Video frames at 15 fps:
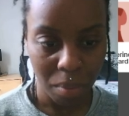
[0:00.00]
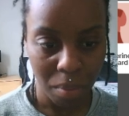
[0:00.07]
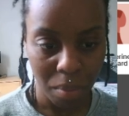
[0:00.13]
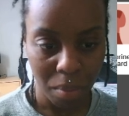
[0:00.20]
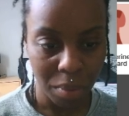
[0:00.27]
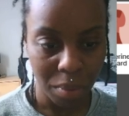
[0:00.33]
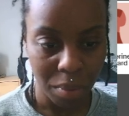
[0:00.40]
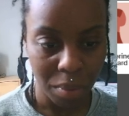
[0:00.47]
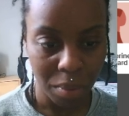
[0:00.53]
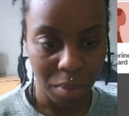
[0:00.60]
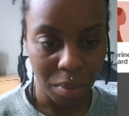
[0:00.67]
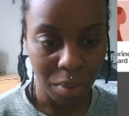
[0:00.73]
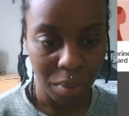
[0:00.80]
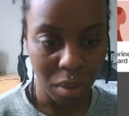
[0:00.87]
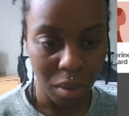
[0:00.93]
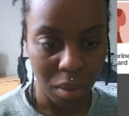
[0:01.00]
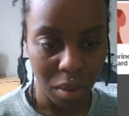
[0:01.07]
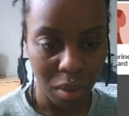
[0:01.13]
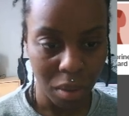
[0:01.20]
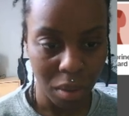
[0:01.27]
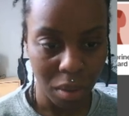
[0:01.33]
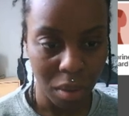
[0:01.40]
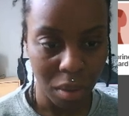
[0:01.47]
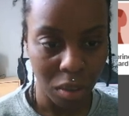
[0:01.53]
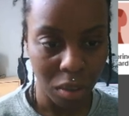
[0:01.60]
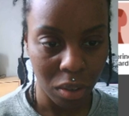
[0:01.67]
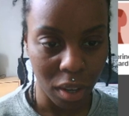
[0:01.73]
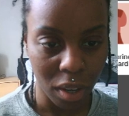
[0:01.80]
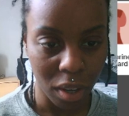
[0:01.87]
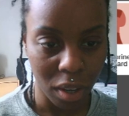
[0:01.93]
Sorry, guys, I'm just looking to see if I can
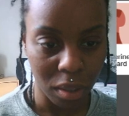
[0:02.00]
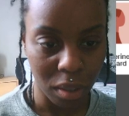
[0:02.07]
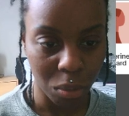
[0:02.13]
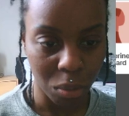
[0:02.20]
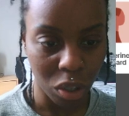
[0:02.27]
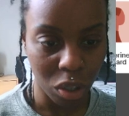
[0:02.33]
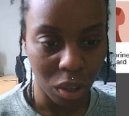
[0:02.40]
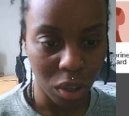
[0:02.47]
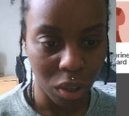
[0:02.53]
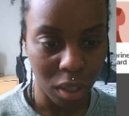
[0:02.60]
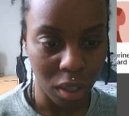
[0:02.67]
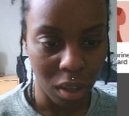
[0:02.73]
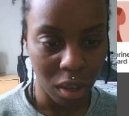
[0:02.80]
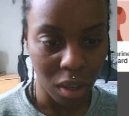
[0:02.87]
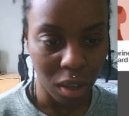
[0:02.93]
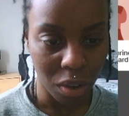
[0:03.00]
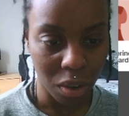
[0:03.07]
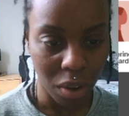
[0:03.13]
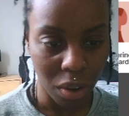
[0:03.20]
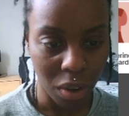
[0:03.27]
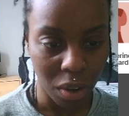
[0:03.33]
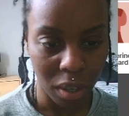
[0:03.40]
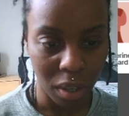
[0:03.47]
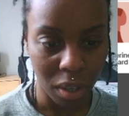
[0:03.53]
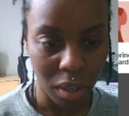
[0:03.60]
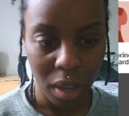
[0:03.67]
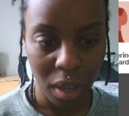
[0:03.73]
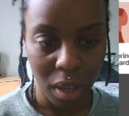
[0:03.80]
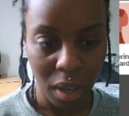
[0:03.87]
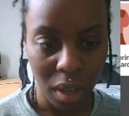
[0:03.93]
find it. Yeah, so this
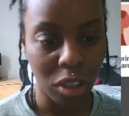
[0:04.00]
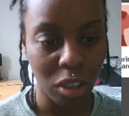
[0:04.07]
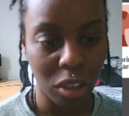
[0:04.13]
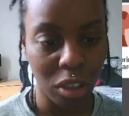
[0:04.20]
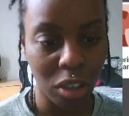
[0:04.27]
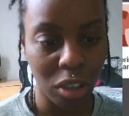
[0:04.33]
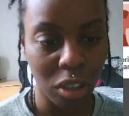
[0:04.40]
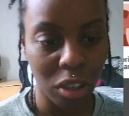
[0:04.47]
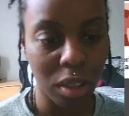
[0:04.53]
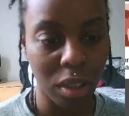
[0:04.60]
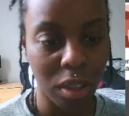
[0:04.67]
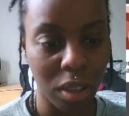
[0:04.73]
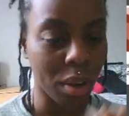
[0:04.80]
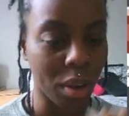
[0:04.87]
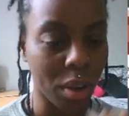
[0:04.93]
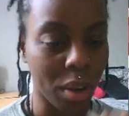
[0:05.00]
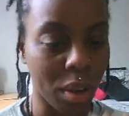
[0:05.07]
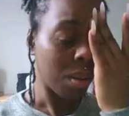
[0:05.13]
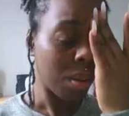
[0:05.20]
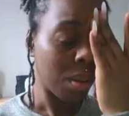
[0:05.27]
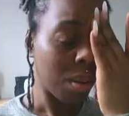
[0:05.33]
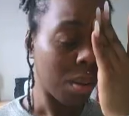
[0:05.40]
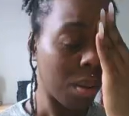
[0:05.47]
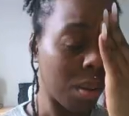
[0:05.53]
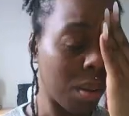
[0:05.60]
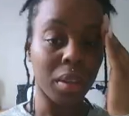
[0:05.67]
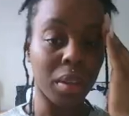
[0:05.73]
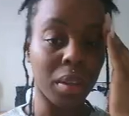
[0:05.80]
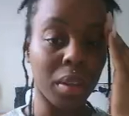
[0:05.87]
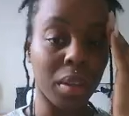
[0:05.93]
record is the one that I
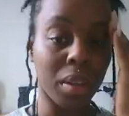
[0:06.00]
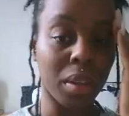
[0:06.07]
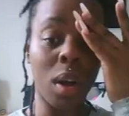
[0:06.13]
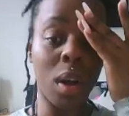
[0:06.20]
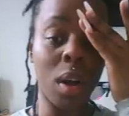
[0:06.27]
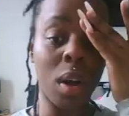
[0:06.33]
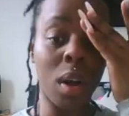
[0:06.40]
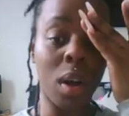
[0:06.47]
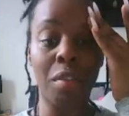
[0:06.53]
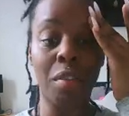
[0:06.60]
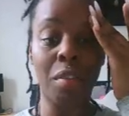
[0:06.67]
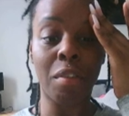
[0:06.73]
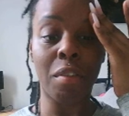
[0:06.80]
found for Robert